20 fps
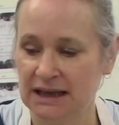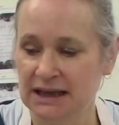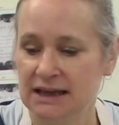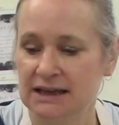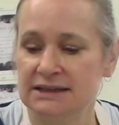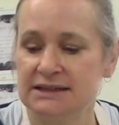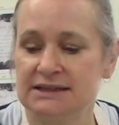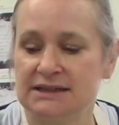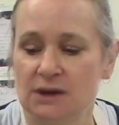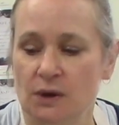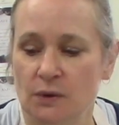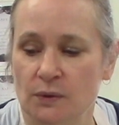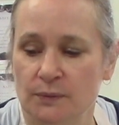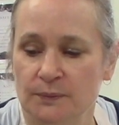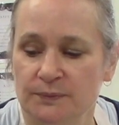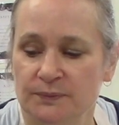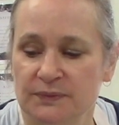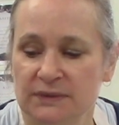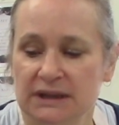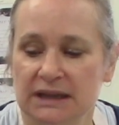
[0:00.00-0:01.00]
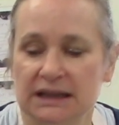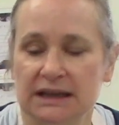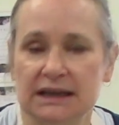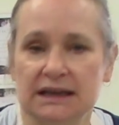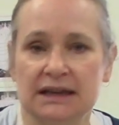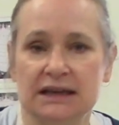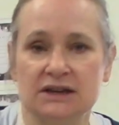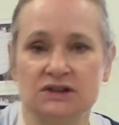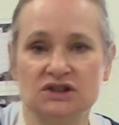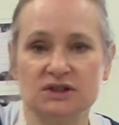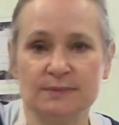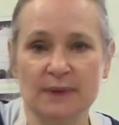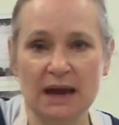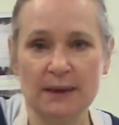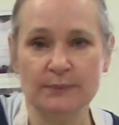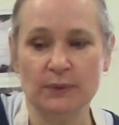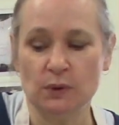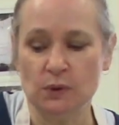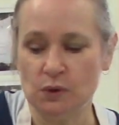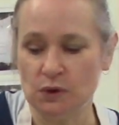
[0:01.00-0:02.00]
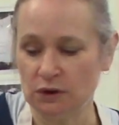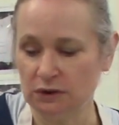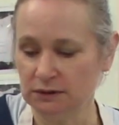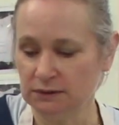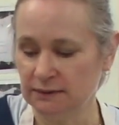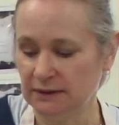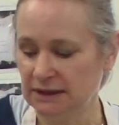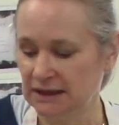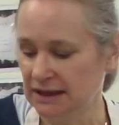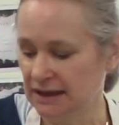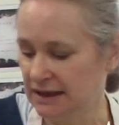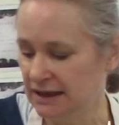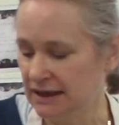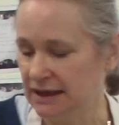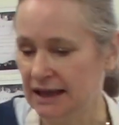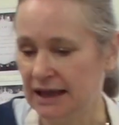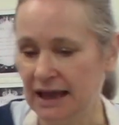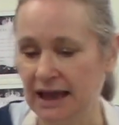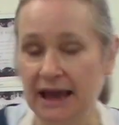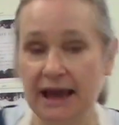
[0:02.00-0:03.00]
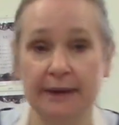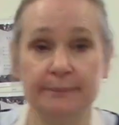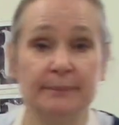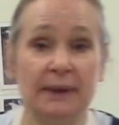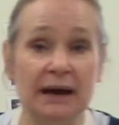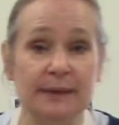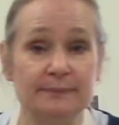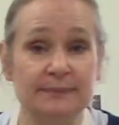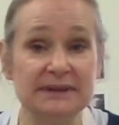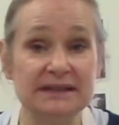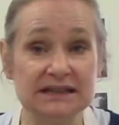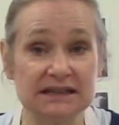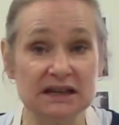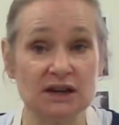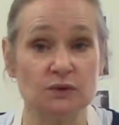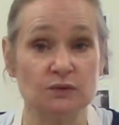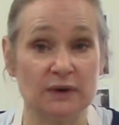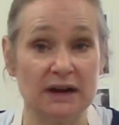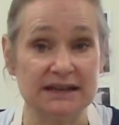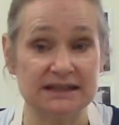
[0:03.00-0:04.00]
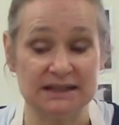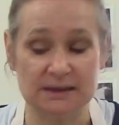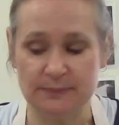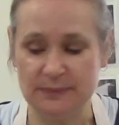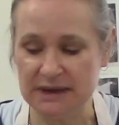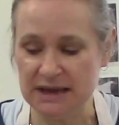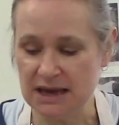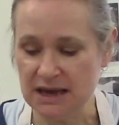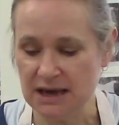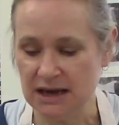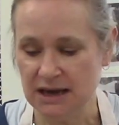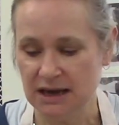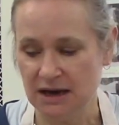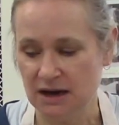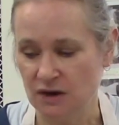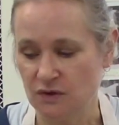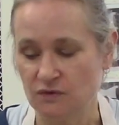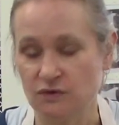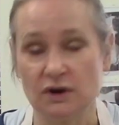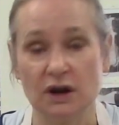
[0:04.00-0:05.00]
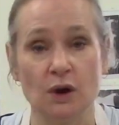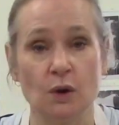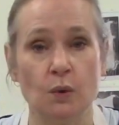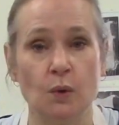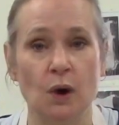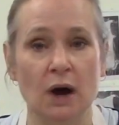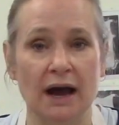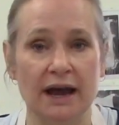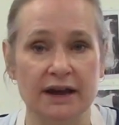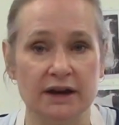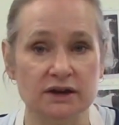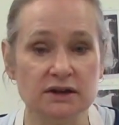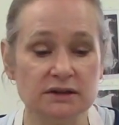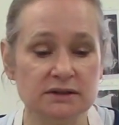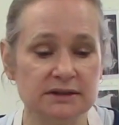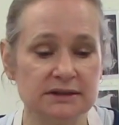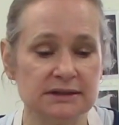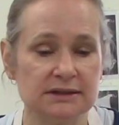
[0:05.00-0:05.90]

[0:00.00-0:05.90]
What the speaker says: So here's my bowl, and my biscuit recipe requires